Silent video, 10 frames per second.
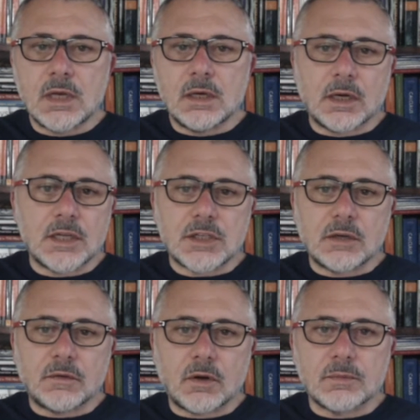ranging
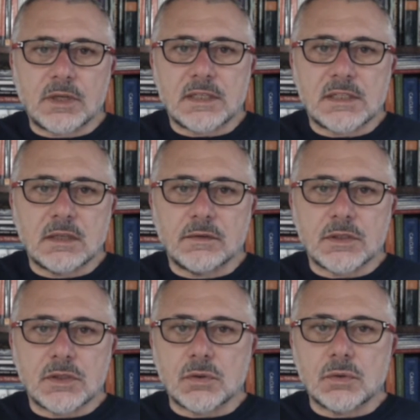from
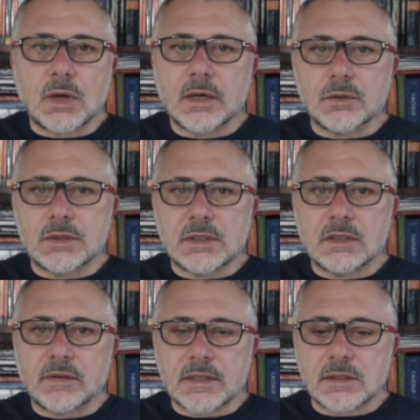transceivers to IoT
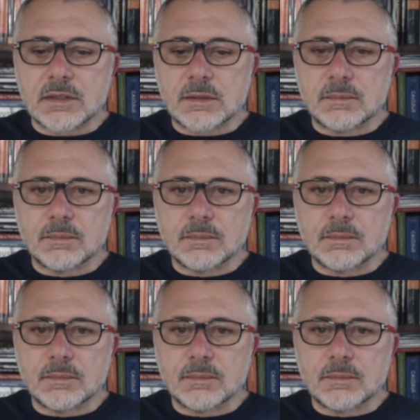devices.